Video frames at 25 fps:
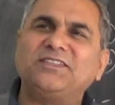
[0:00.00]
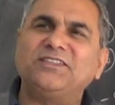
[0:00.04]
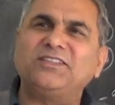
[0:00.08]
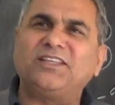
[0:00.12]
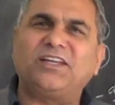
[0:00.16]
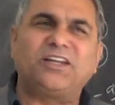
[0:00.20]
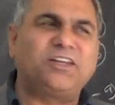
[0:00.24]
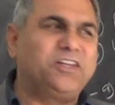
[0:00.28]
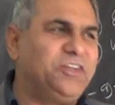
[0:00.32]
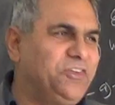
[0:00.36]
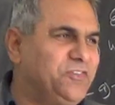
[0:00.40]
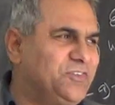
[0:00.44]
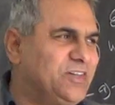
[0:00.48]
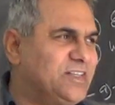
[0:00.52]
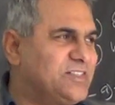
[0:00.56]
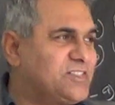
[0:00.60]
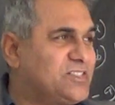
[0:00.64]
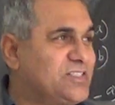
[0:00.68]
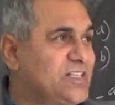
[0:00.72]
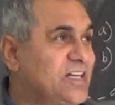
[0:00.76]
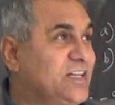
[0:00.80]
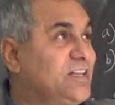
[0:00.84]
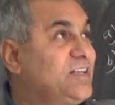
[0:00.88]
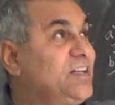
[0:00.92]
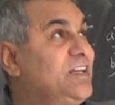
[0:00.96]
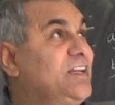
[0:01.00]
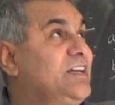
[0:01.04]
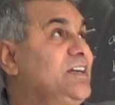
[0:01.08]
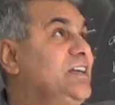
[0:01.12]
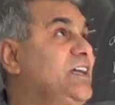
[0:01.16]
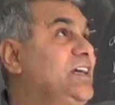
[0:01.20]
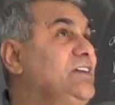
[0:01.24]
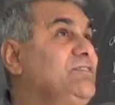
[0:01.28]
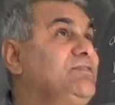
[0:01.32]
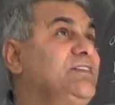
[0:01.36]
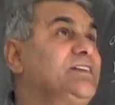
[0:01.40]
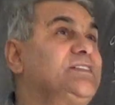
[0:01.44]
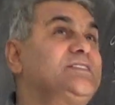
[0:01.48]
in the river channel and
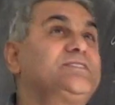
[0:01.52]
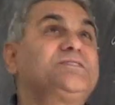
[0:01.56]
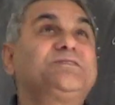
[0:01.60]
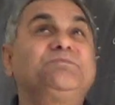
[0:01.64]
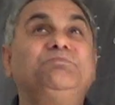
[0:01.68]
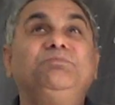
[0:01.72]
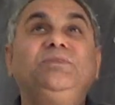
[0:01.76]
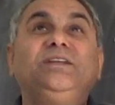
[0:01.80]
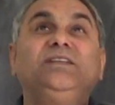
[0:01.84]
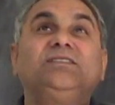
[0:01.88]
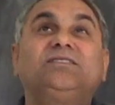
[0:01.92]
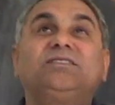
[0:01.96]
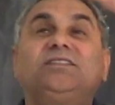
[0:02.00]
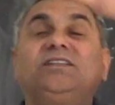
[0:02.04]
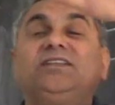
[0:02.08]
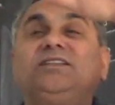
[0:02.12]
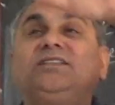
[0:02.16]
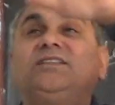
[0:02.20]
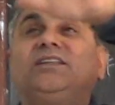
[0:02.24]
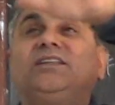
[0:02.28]
I was measuring